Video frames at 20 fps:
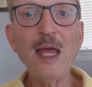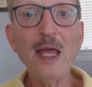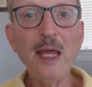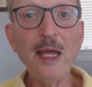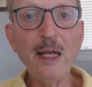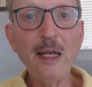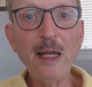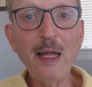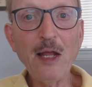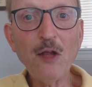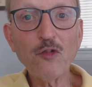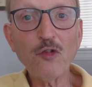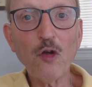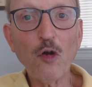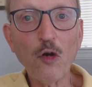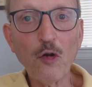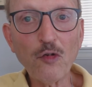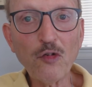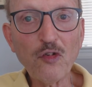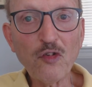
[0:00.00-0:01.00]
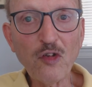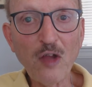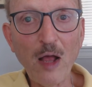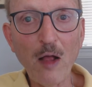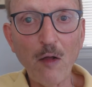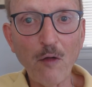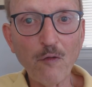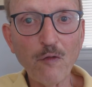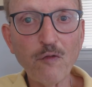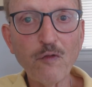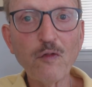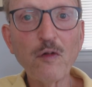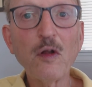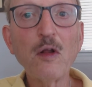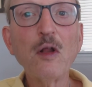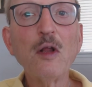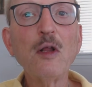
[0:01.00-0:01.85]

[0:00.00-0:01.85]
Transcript: in his or herself